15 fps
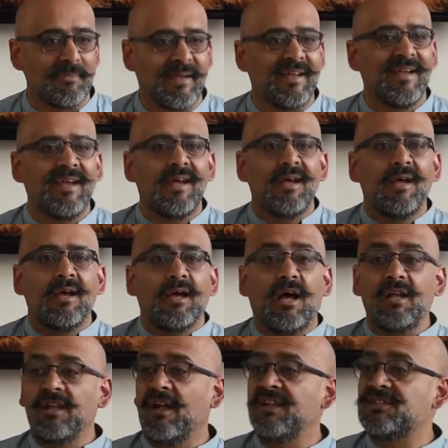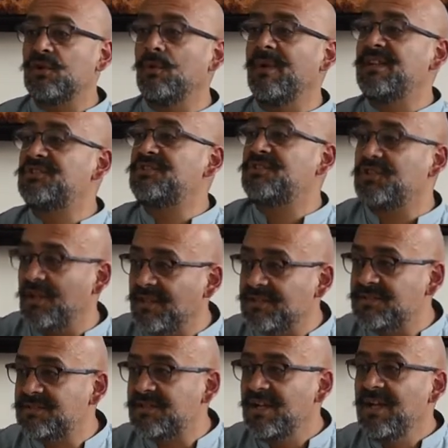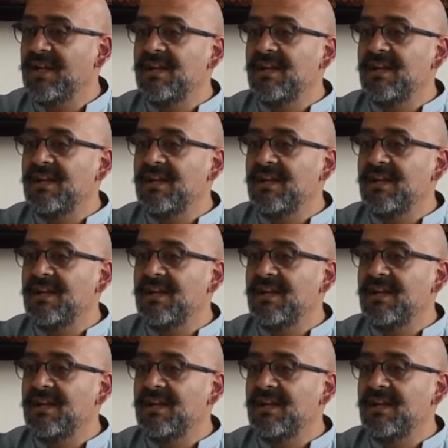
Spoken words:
me. Allah is always just.